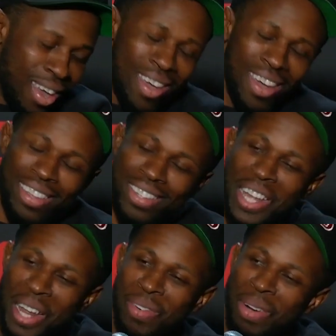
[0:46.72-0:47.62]
It's
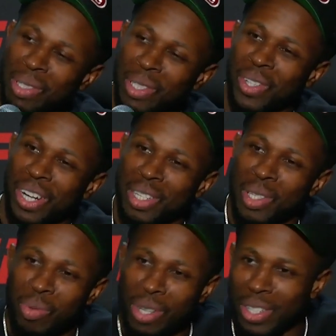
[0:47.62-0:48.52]
not even I was trying to
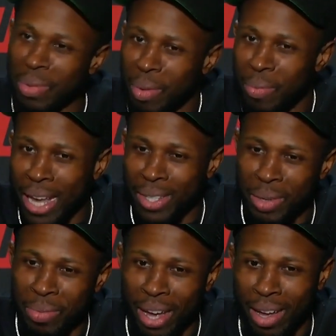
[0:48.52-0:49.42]
switch up the
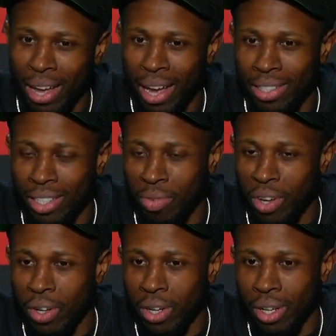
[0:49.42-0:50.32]
matchup. I just
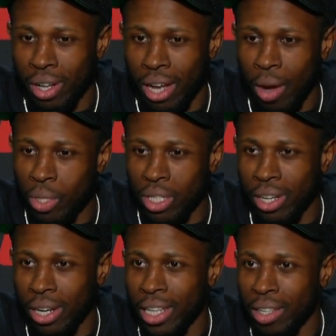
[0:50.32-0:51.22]
figured I wasn't going
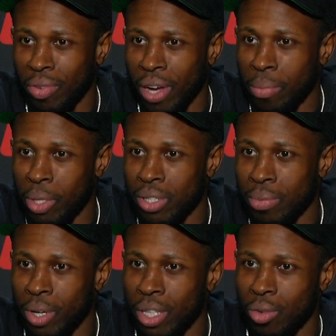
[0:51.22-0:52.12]
to get to fight Muslim
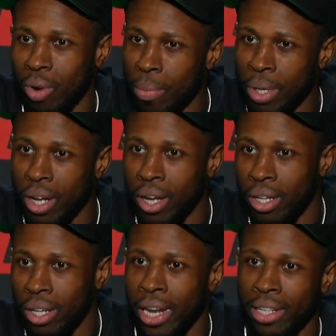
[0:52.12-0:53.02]
because of Ramadan, and
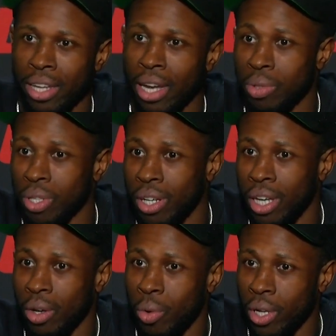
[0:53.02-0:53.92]
I didn't think I was going to get a
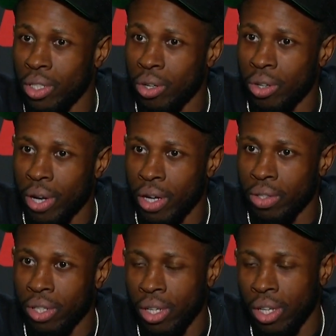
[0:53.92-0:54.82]
quick turnaround.
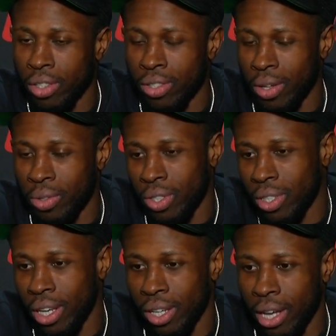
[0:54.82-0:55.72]
So I was just
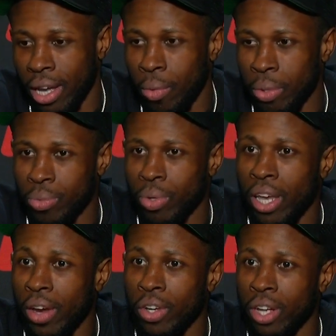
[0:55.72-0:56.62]
like, I wasn't really
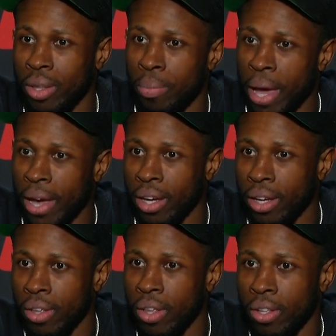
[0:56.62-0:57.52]
hearing nothing back.
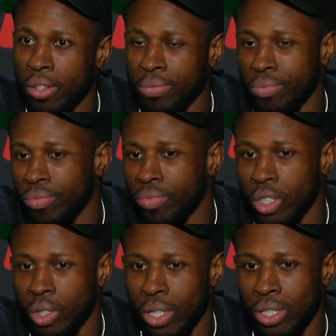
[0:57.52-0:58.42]

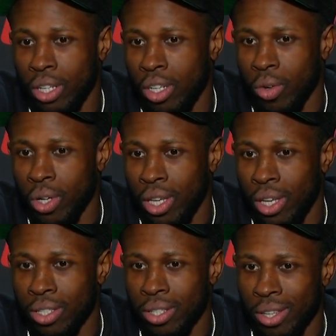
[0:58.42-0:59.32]
So I said, you know what?
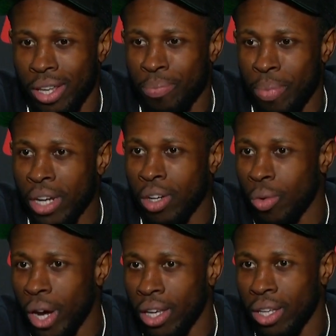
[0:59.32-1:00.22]
Chiesa's been in the
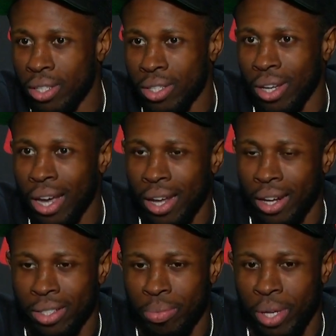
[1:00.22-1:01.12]
rankings. It's a guy
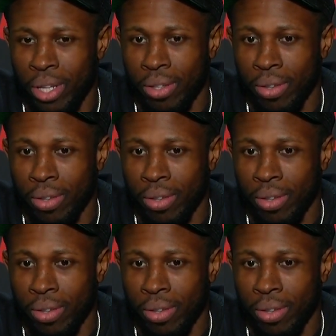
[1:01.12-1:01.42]
that's been